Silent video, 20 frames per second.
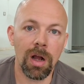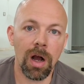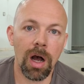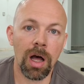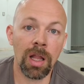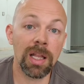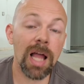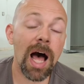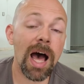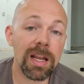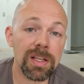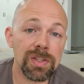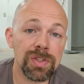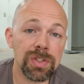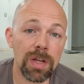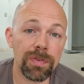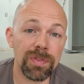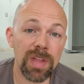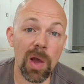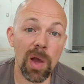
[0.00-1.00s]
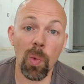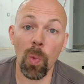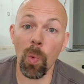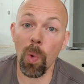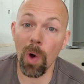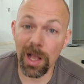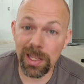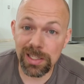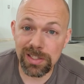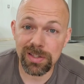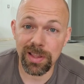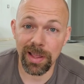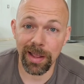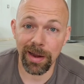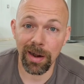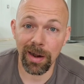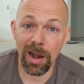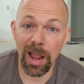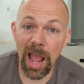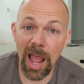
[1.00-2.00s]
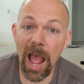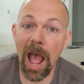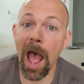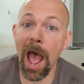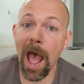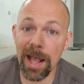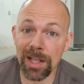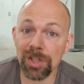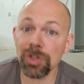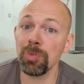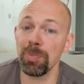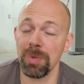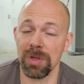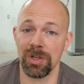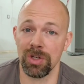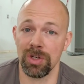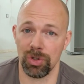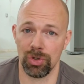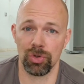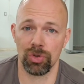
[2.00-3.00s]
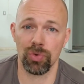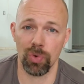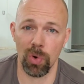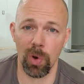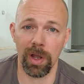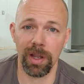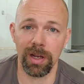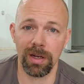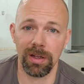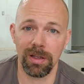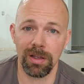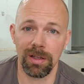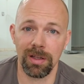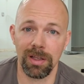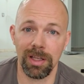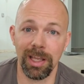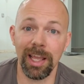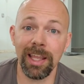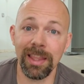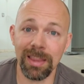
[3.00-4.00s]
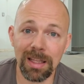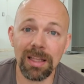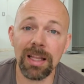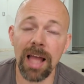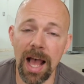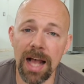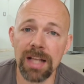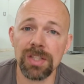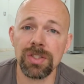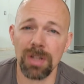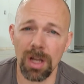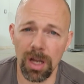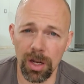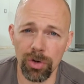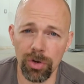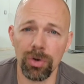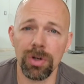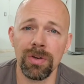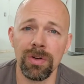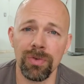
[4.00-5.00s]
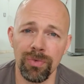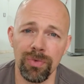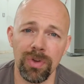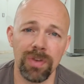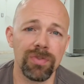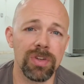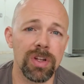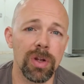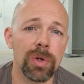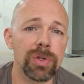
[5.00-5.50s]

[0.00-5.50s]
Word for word: a lot of stuff that was there has been destroyed in the last 150